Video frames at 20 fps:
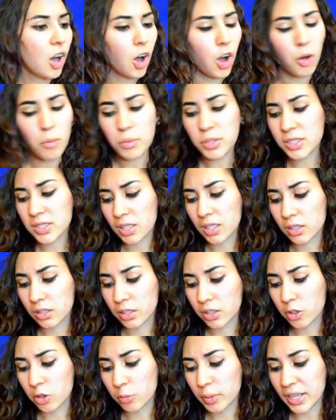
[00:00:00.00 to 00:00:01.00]
almost a
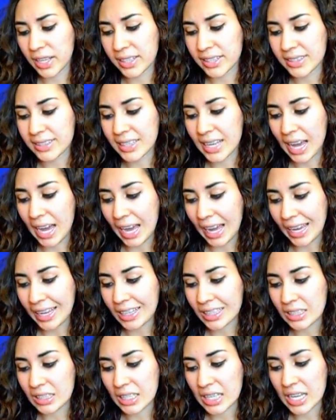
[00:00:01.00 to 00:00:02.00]
little bit
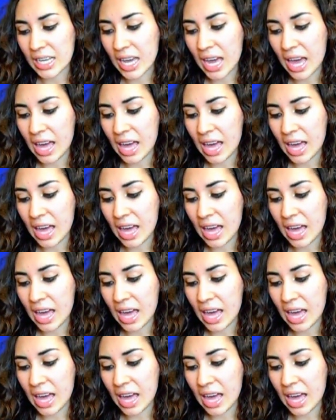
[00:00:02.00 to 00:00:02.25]
tangly,